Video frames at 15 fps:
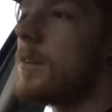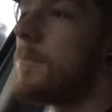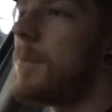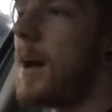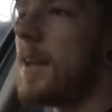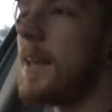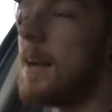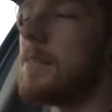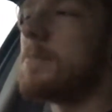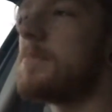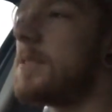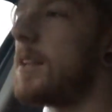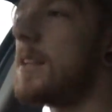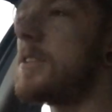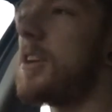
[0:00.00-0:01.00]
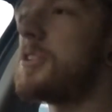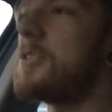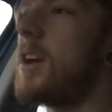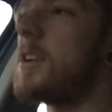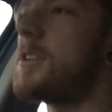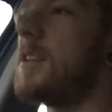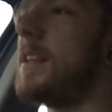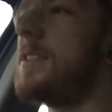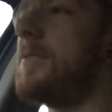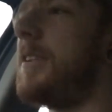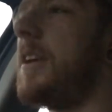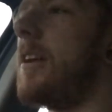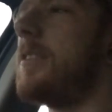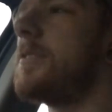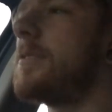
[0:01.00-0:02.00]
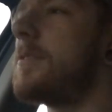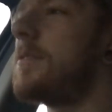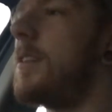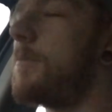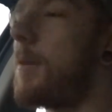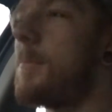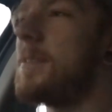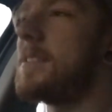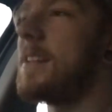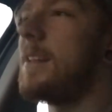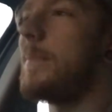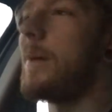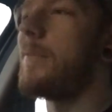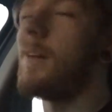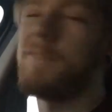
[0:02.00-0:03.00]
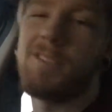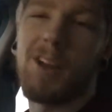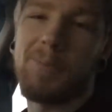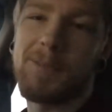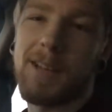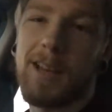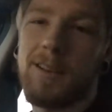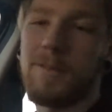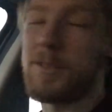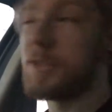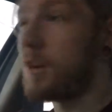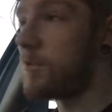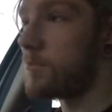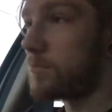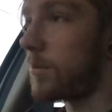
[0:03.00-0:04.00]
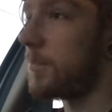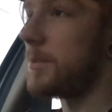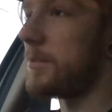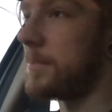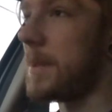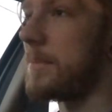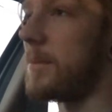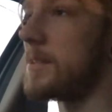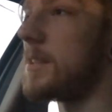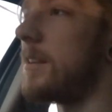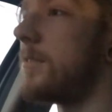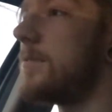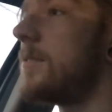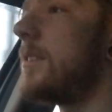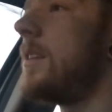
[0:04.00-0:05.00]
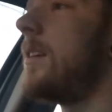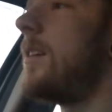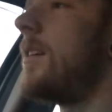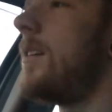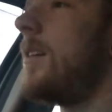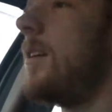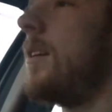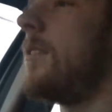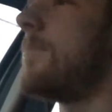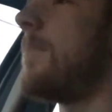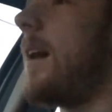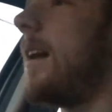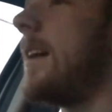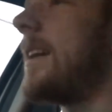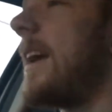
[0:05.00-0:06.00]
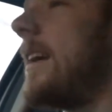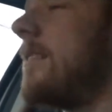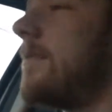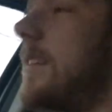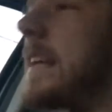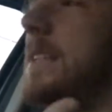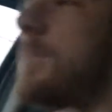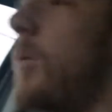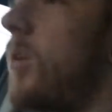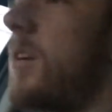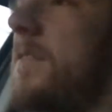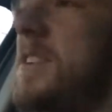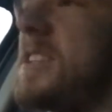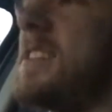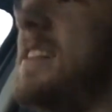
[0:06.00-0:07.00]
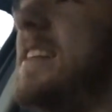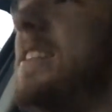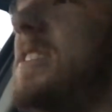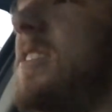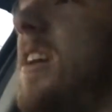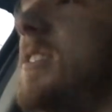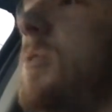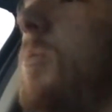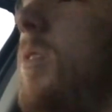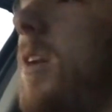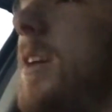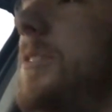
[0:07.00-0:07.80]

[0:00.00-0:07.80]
But yeah, so there's no structure to these videos. I've probably said that about 5 times now, which I will probably repeat myself. But again, it's more of just an insight to what